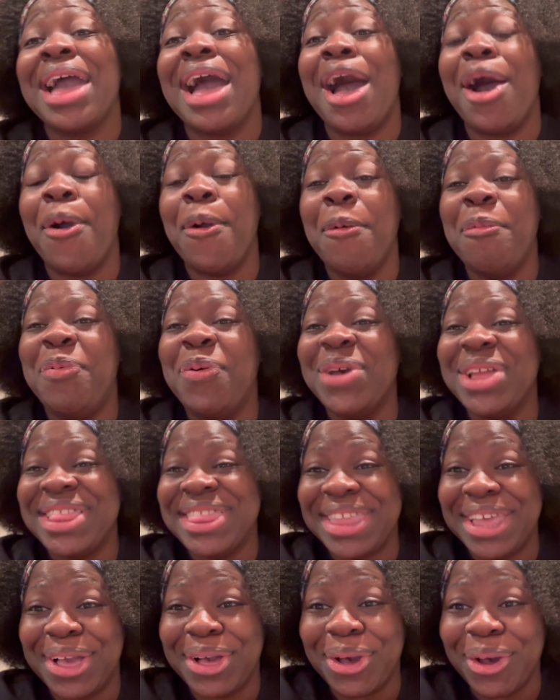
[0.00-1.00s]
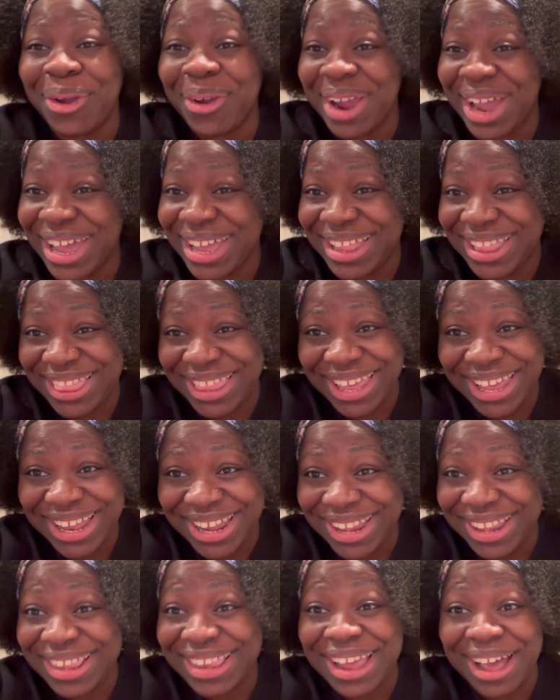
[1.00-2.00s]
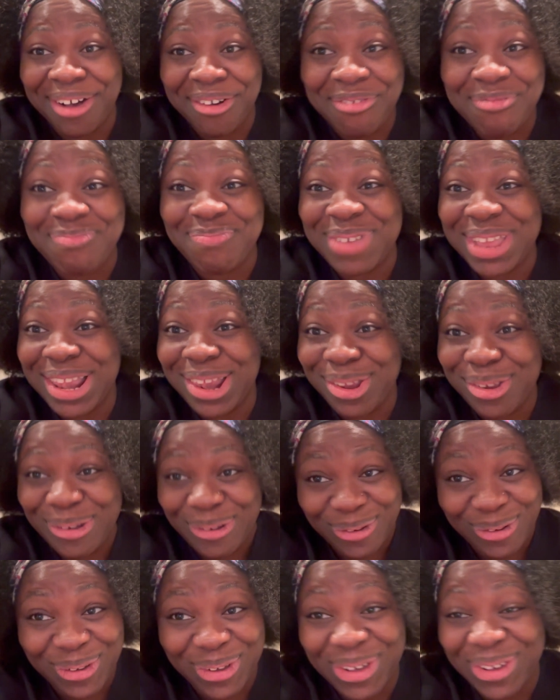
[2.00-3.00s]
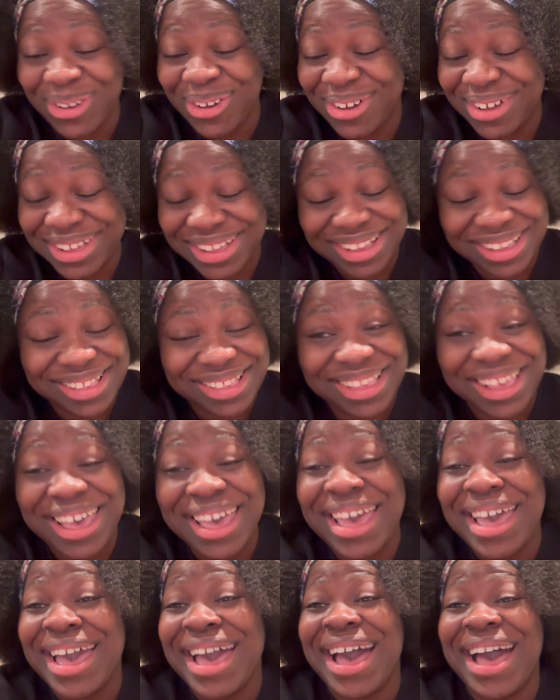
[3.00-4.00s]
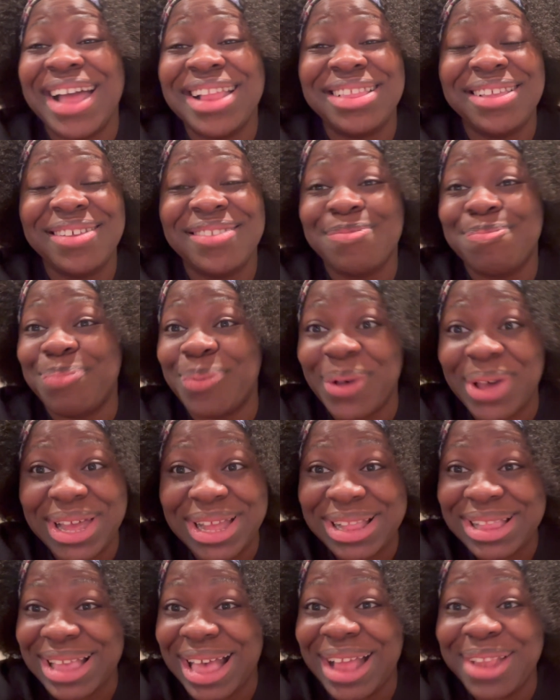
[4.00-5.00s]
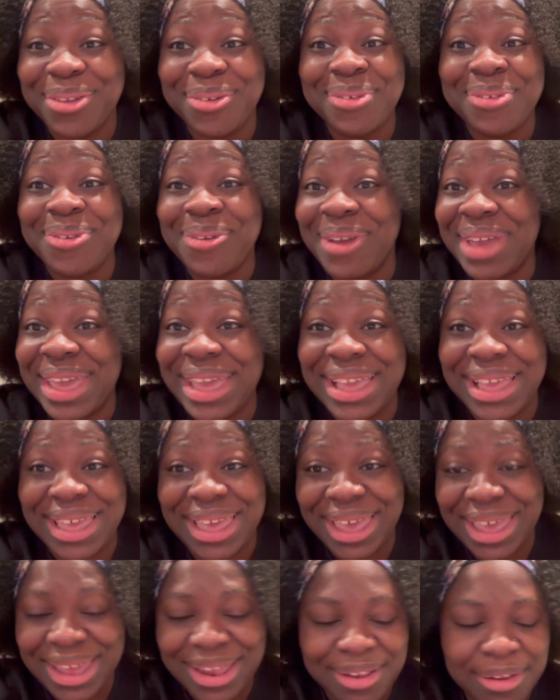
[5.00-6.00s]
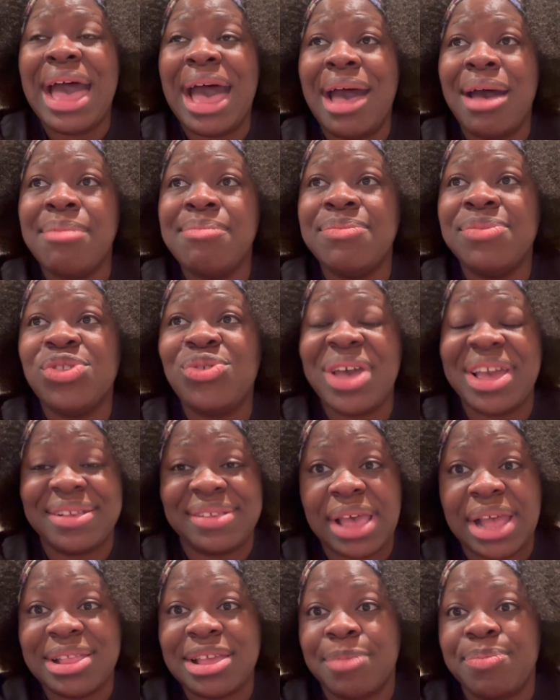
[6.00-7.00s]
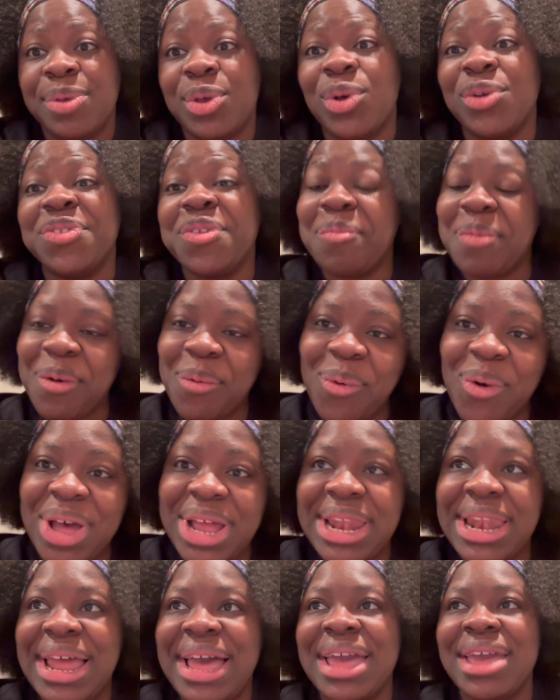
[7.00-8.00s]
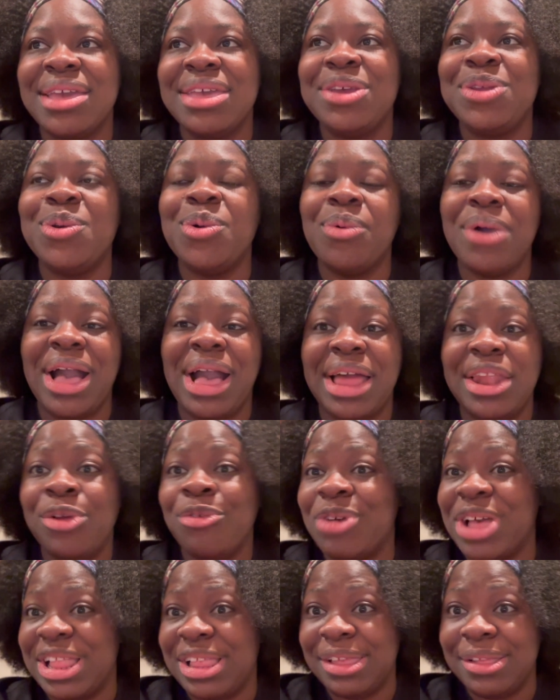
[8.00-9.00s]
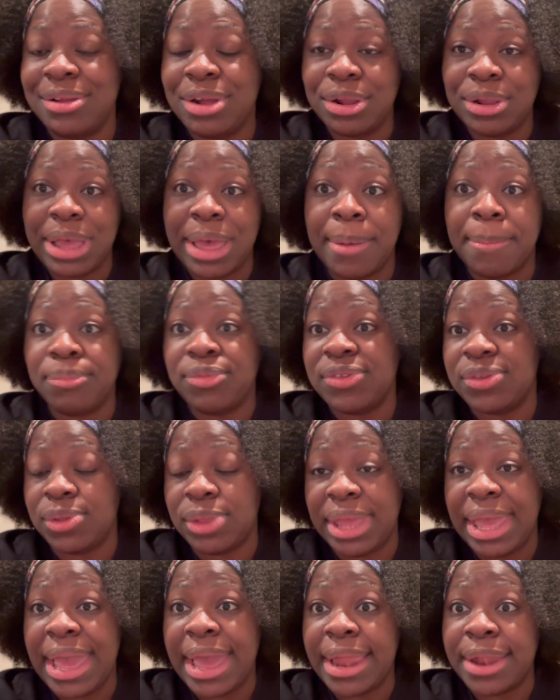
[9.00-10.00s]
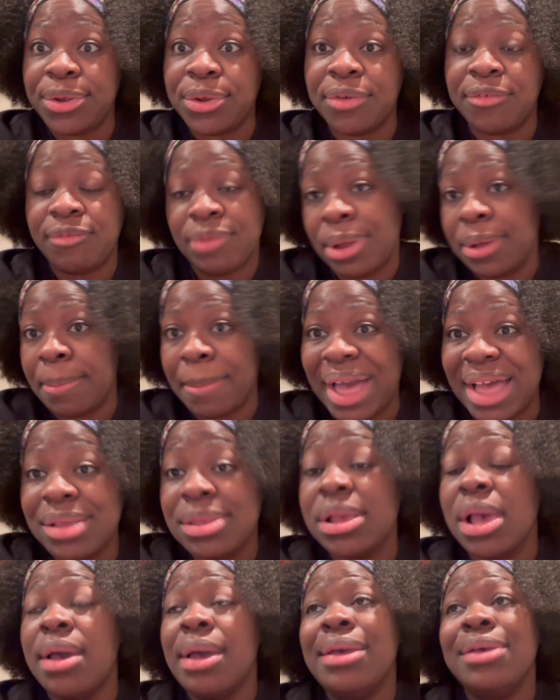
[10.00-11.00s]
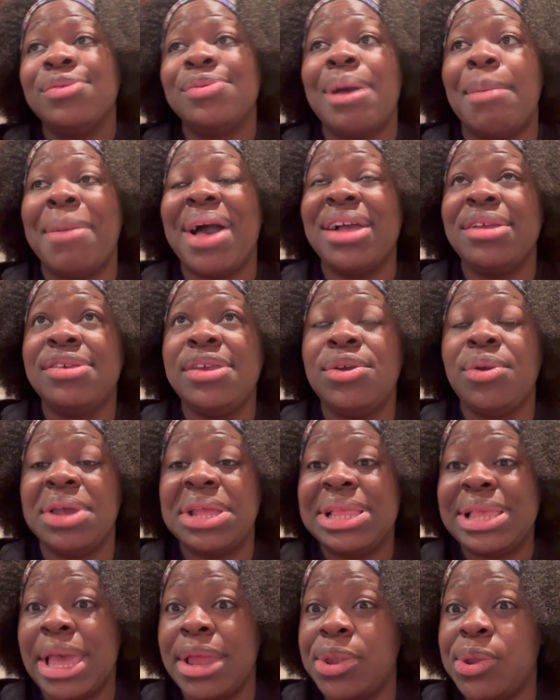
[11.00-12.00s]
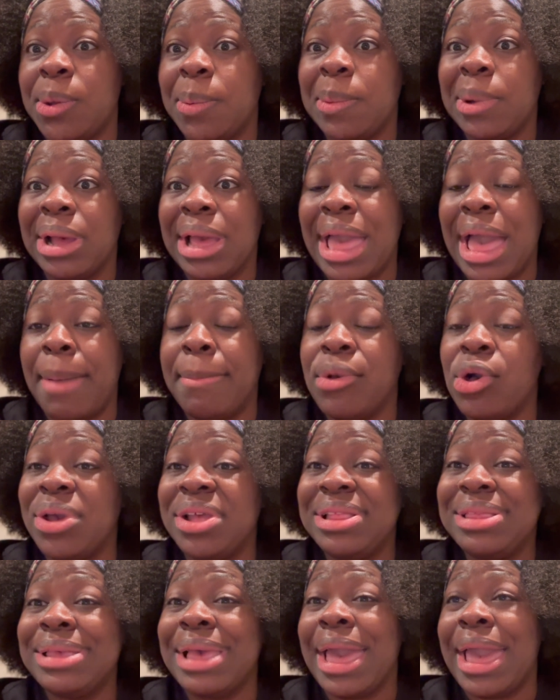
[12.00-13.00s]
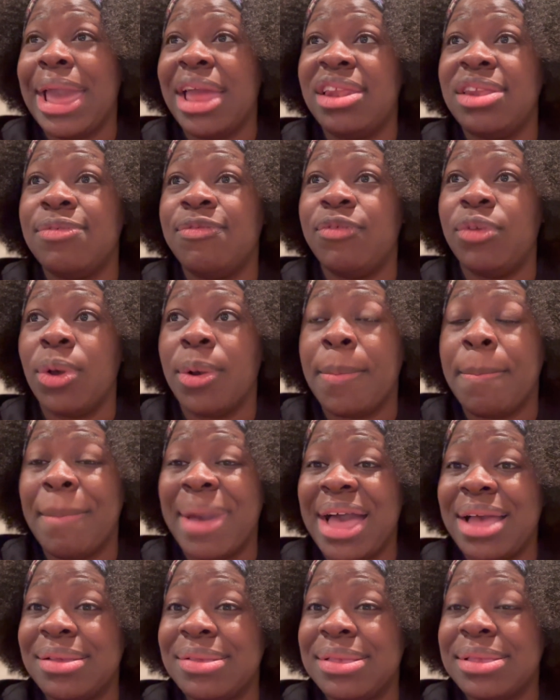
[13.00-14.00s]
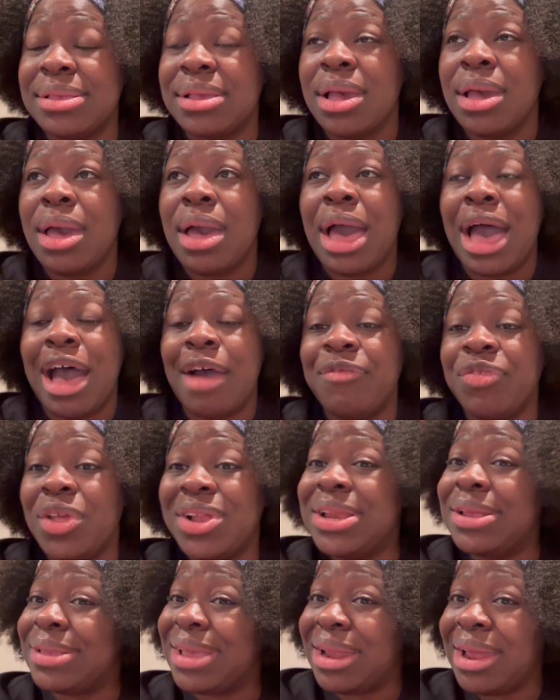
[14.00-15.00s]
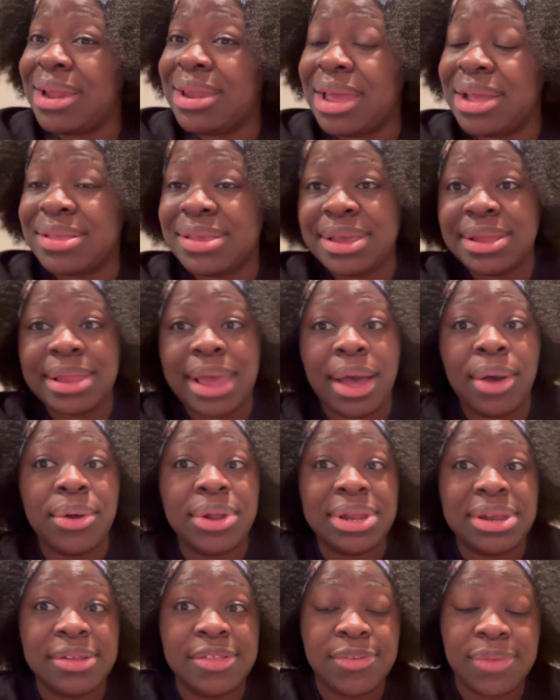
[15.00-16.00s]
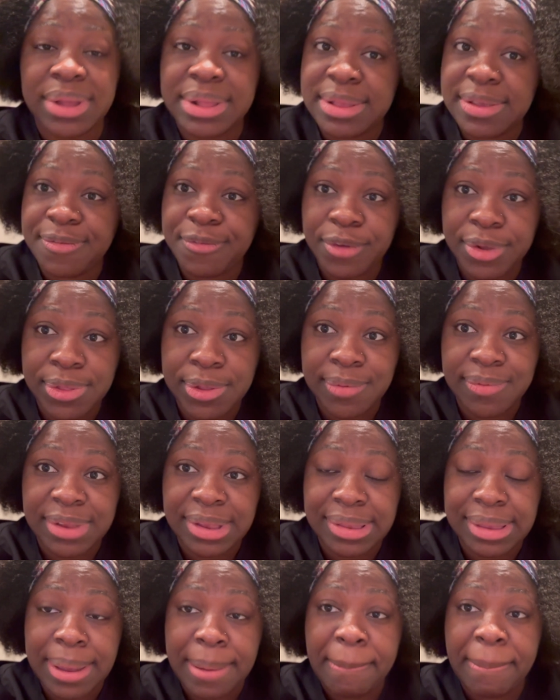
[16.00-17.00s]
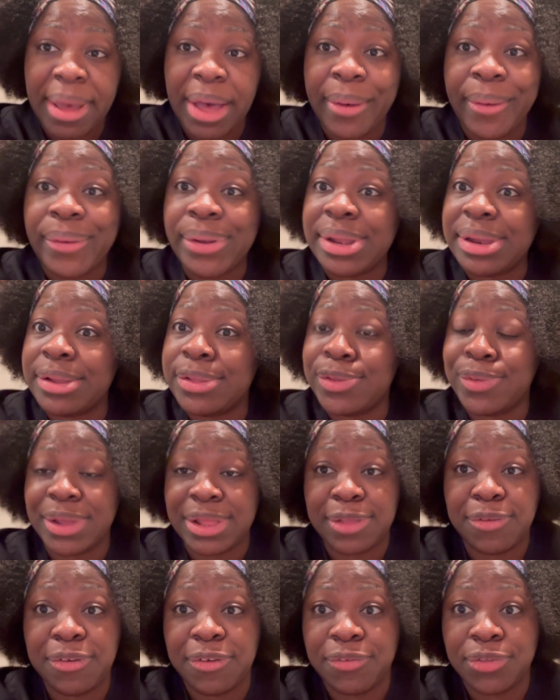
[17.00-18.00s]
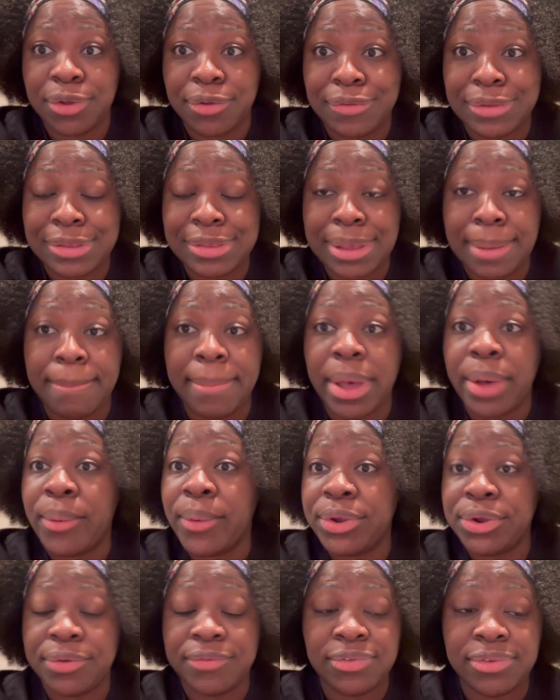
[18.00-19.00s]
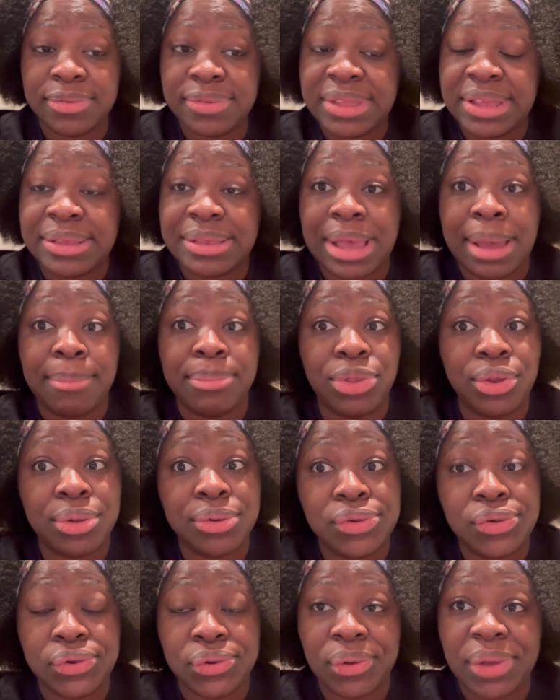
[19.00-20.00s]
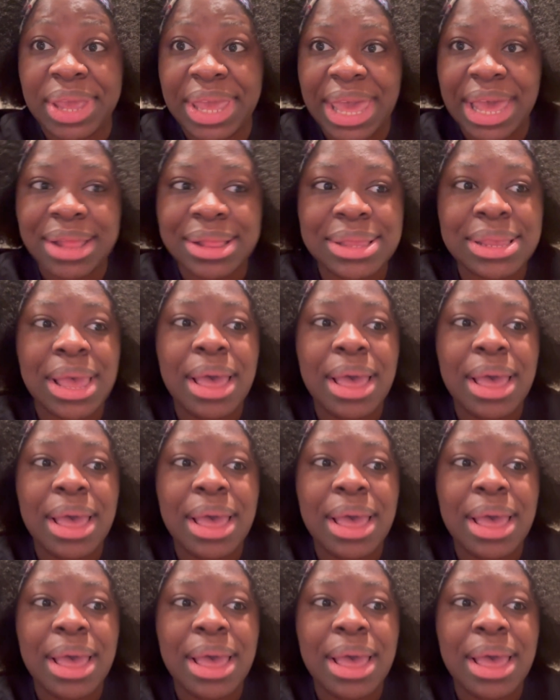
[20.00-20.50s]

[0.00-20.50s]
I'll put the correct thing down below, because at this point I don't know again. I'm so excited because number one, like, you know, we're kind of getting to the end of Vlogmas, so I'm going to end Vlogmas. I've not decided yet, either on the 24th of December or on the 25th of December, one of those days, I'm not sure yet.